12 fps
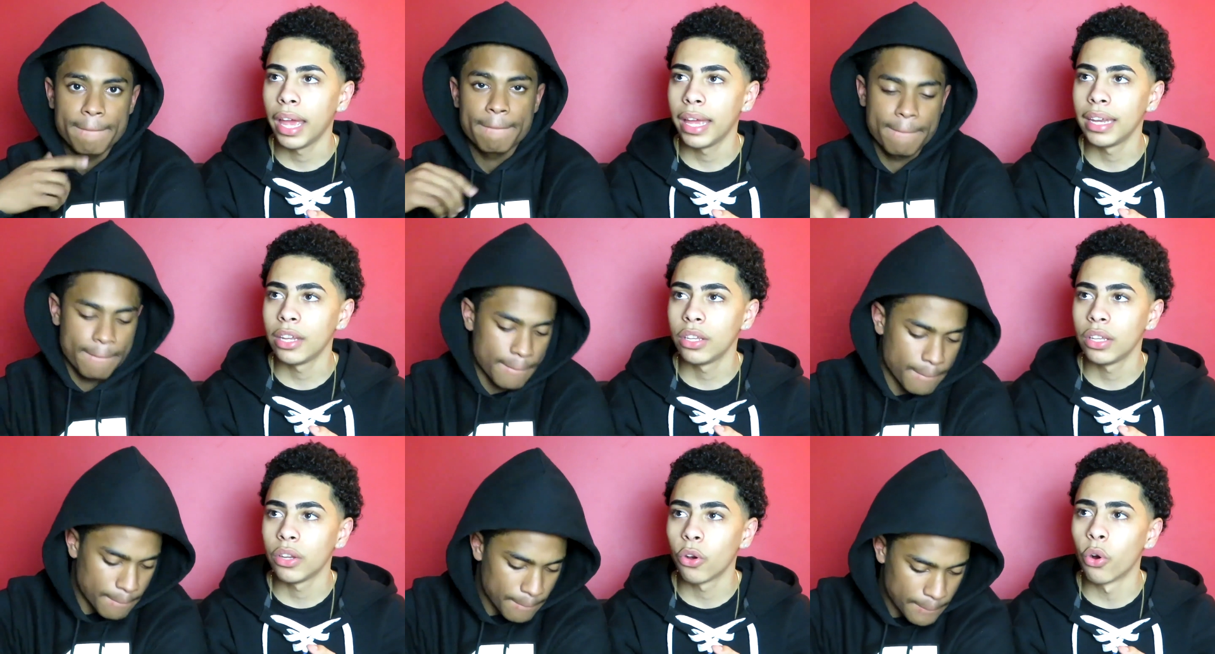Speaker 1: and
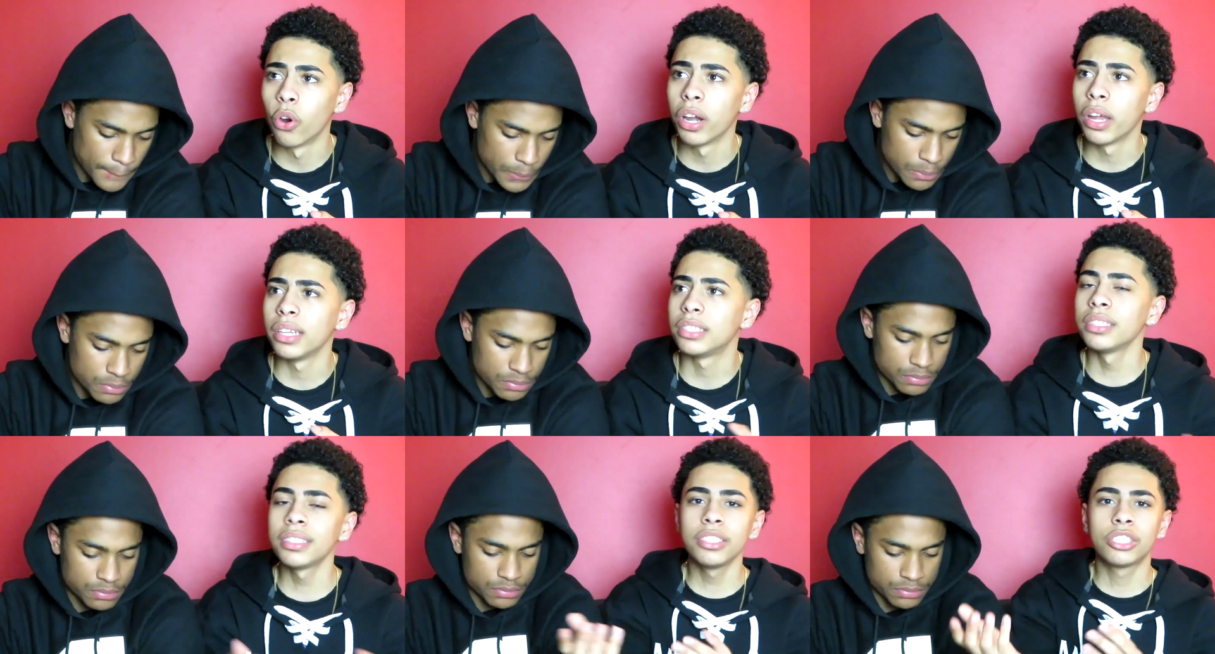then, or
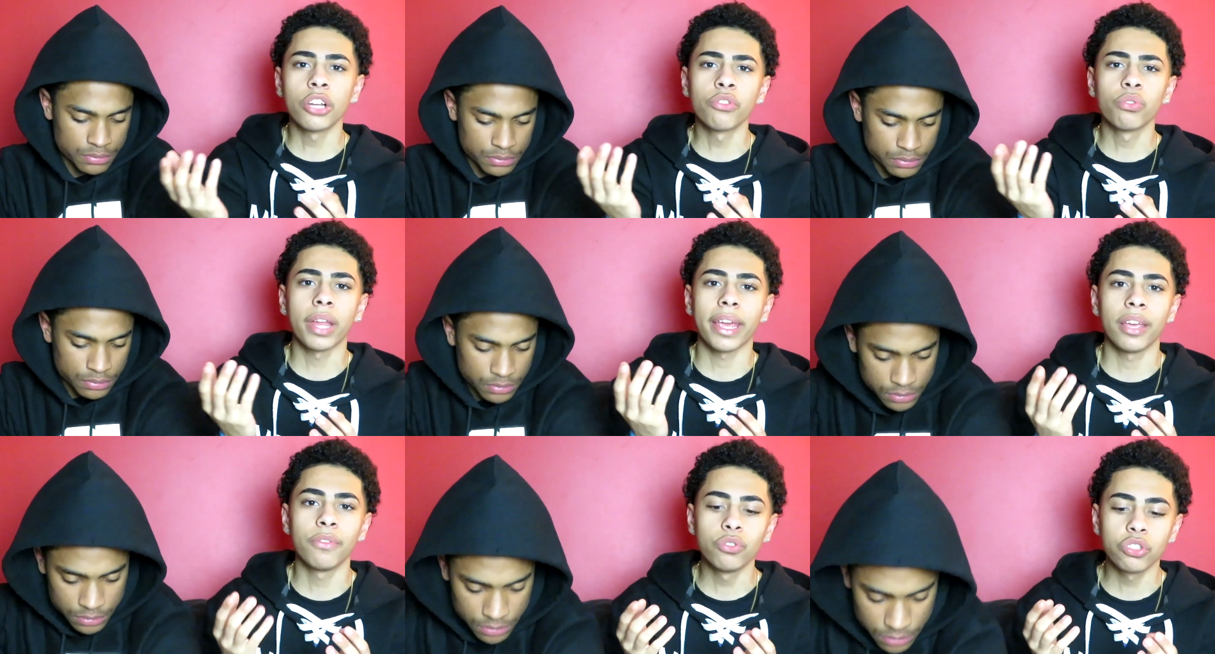just in general,
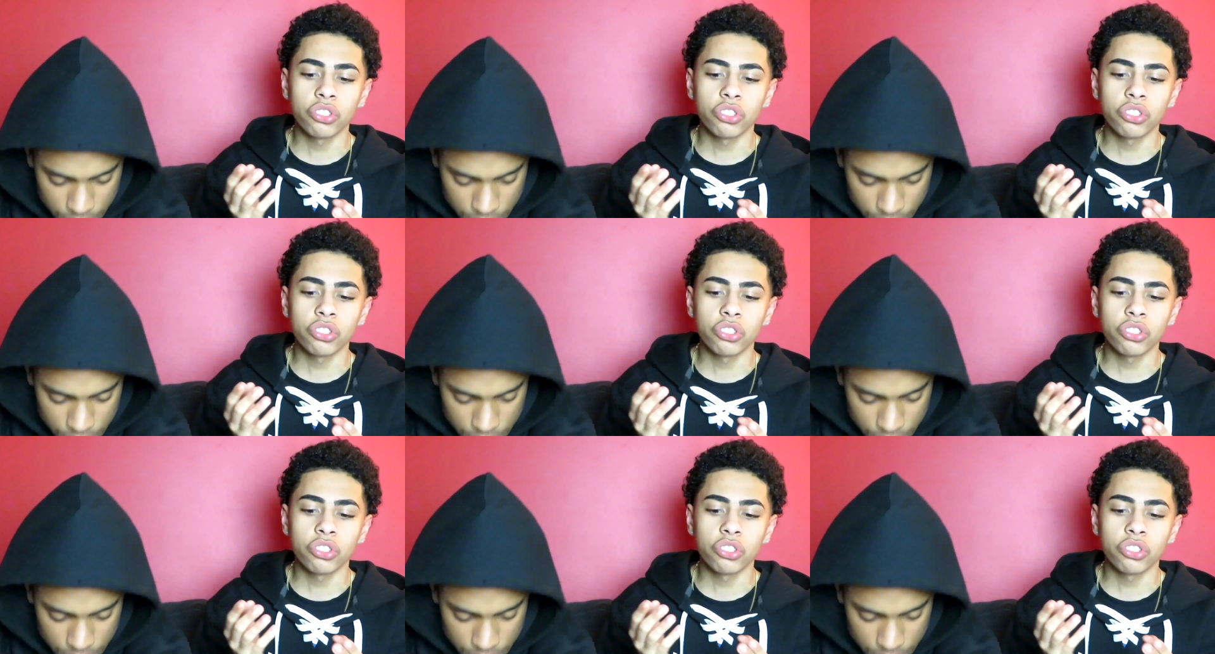like if you're